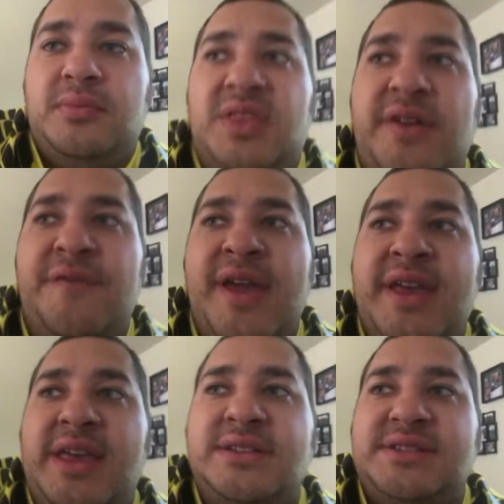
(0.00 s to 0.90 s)
the
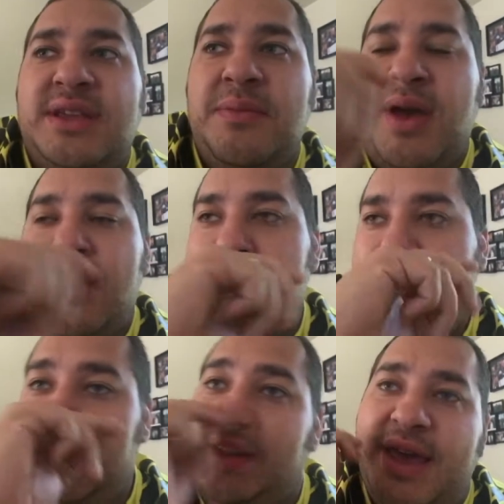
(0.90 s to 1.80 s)
Vikings, in my
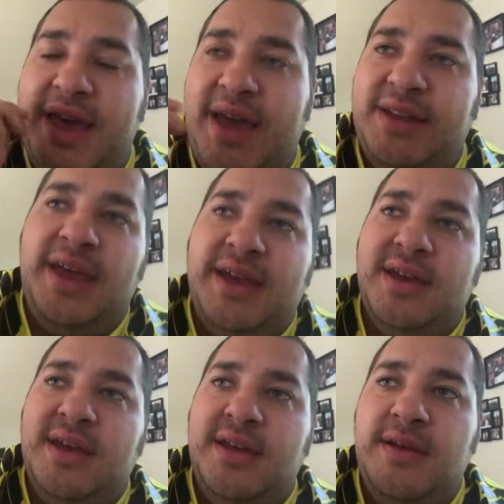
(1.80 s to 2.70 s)
opinion, had, like,